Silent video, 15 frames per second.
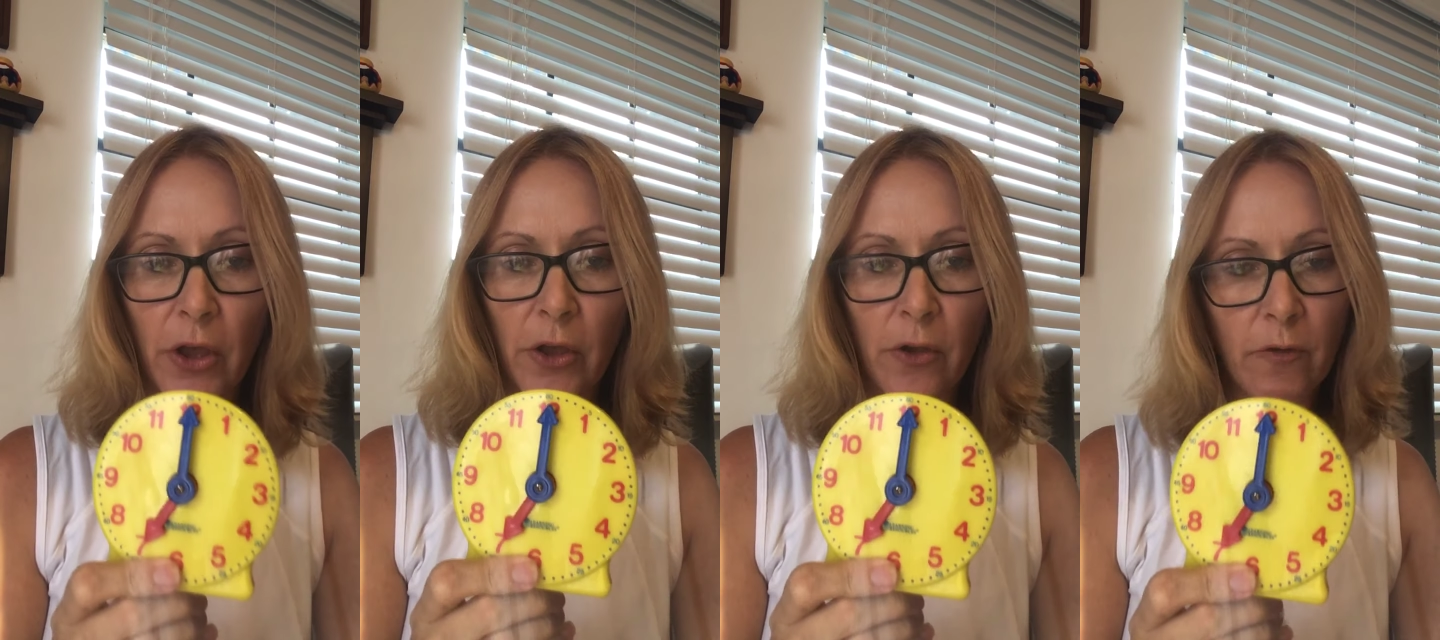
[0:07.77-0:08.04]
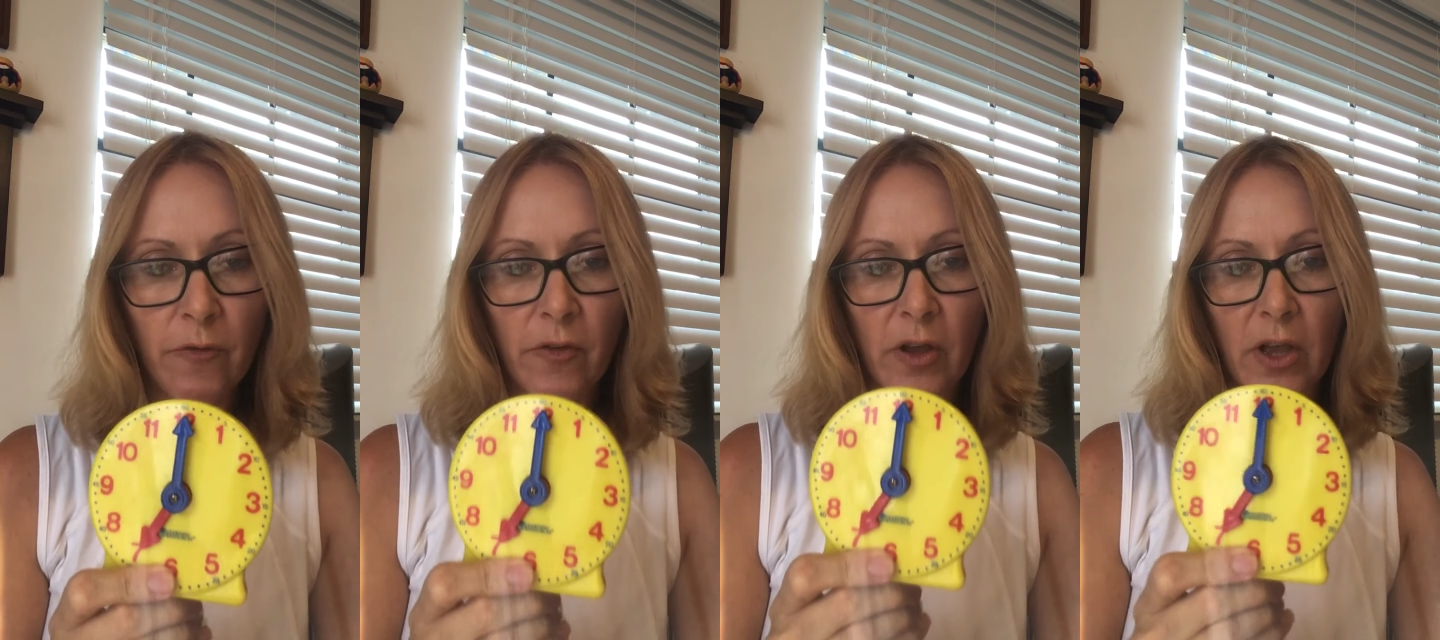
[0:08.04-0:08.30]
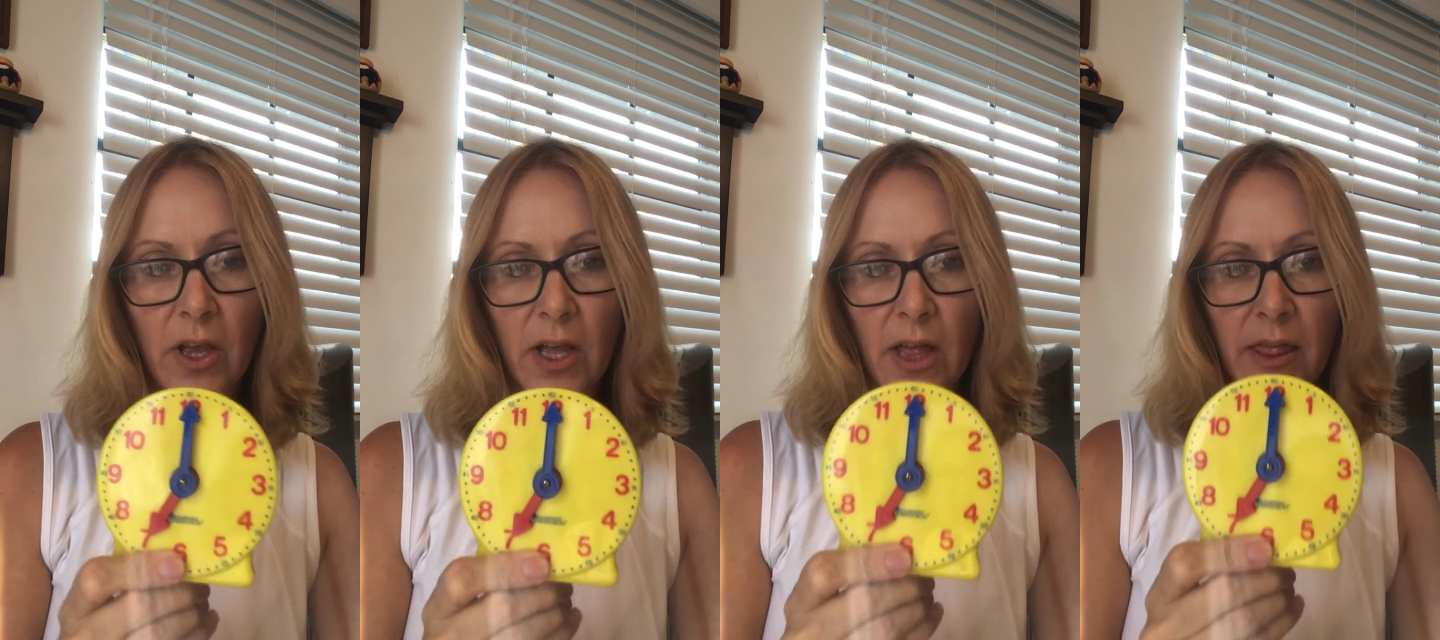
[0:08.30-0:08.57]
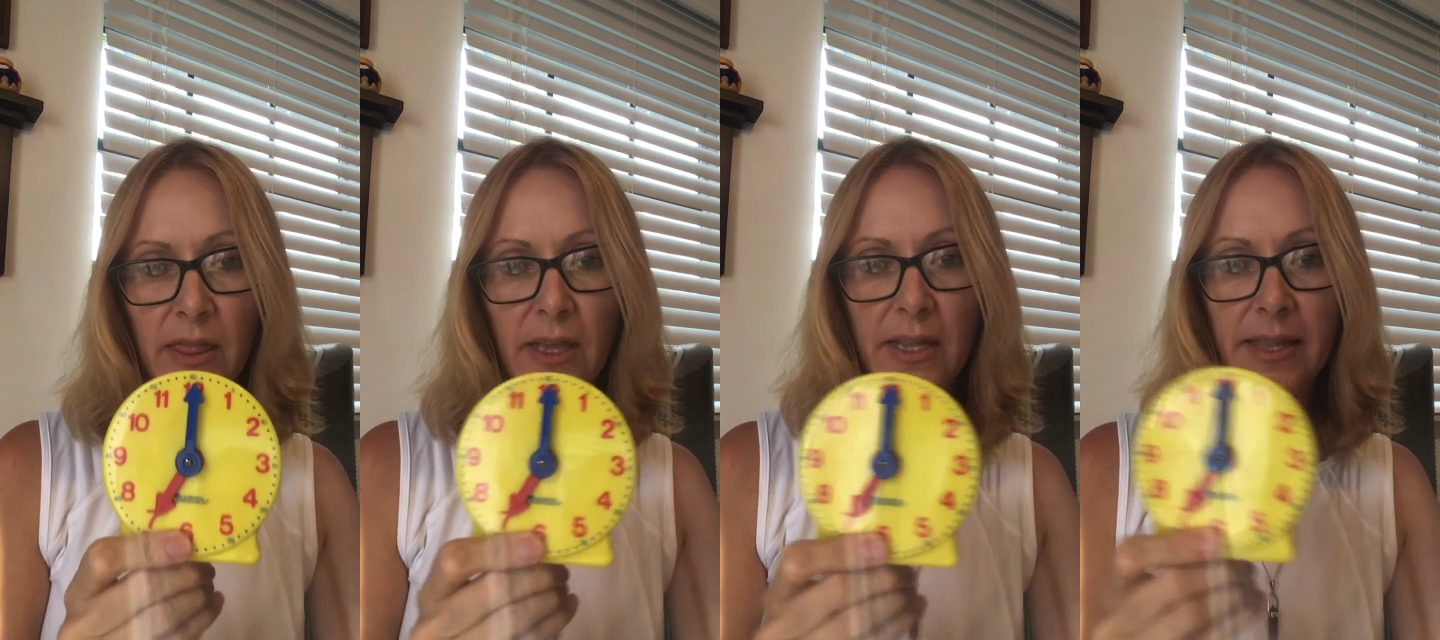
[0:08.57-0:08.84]
over
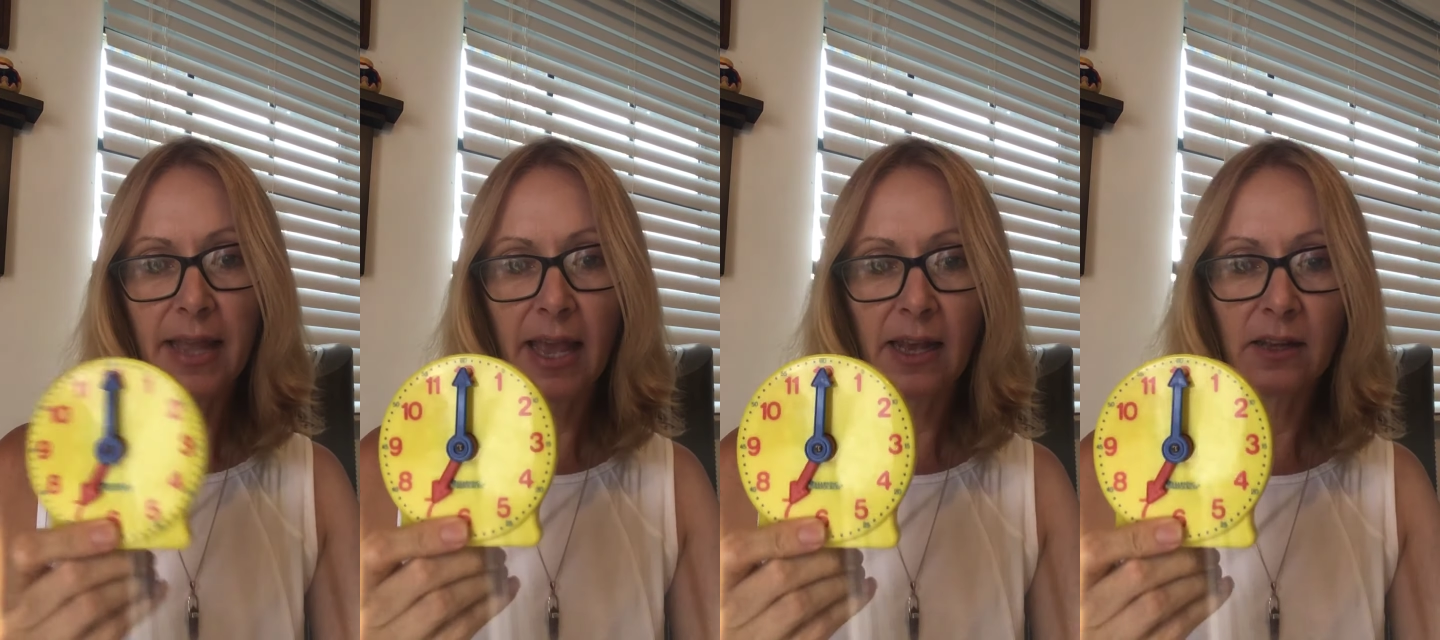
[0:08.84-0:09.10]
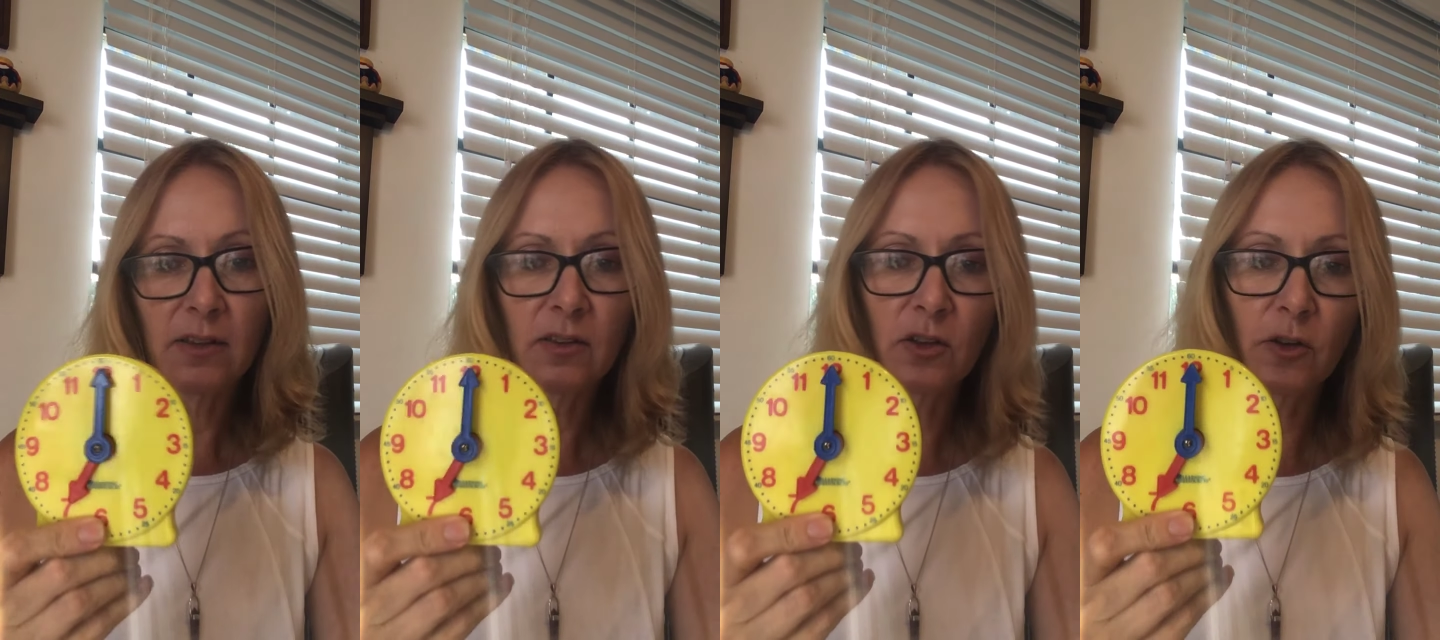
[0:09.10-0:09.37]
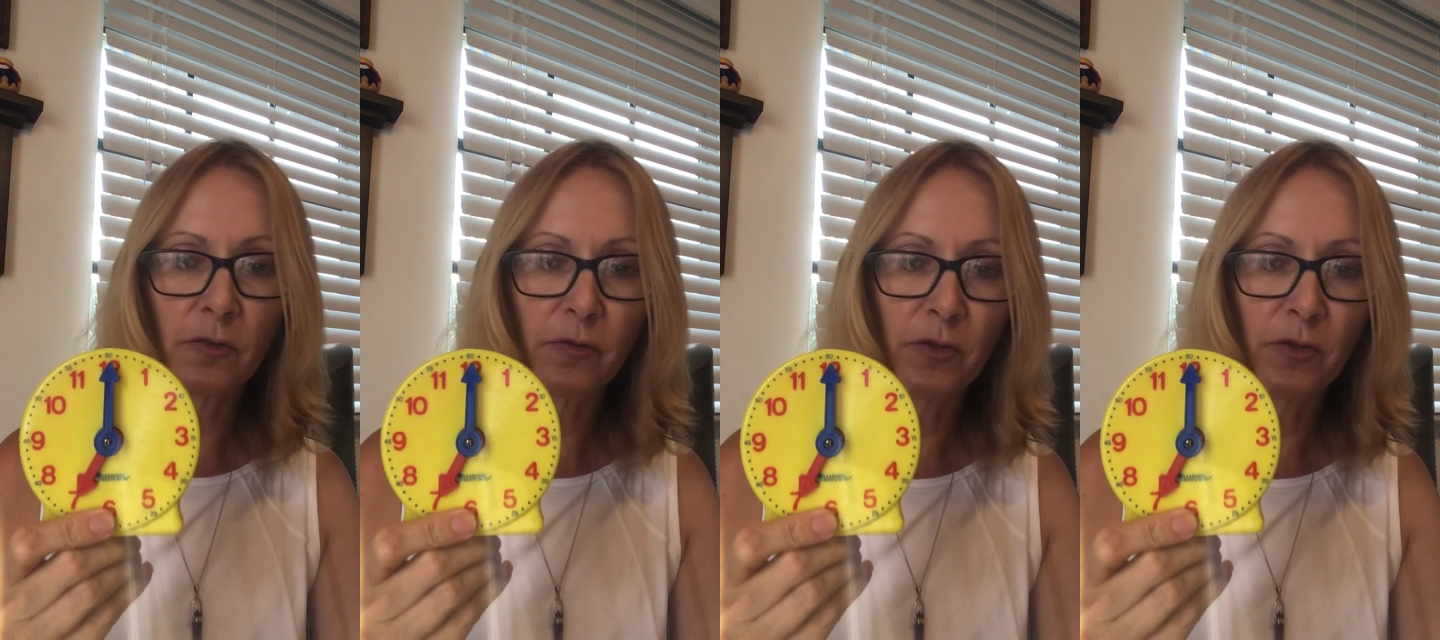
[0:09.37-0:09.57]
the next